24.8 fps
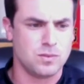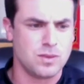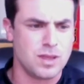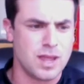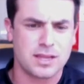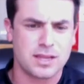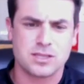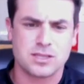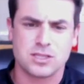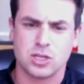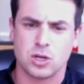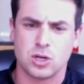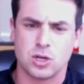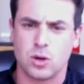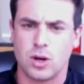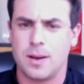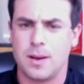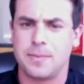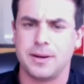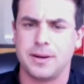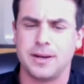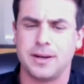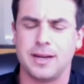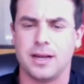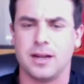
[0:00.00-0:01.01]
not
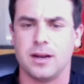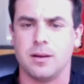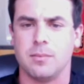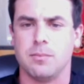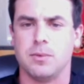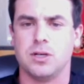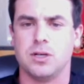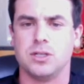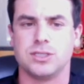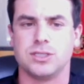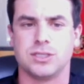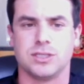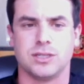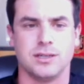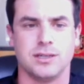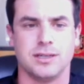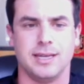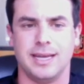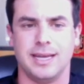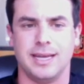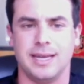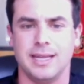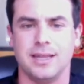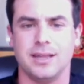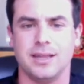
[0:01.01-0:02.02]
so up and down
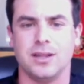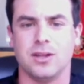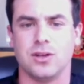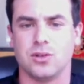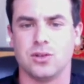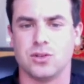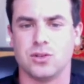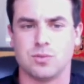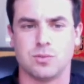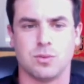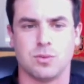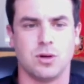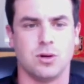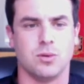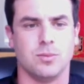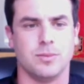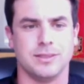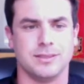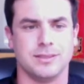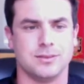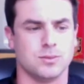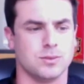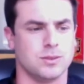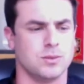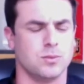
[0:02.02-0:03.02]
emotionally in those
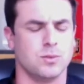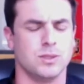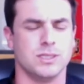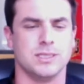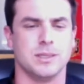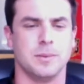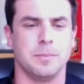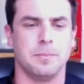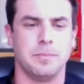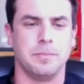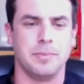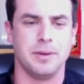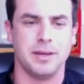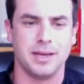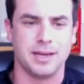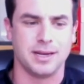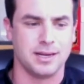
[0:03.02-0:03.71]
moments was a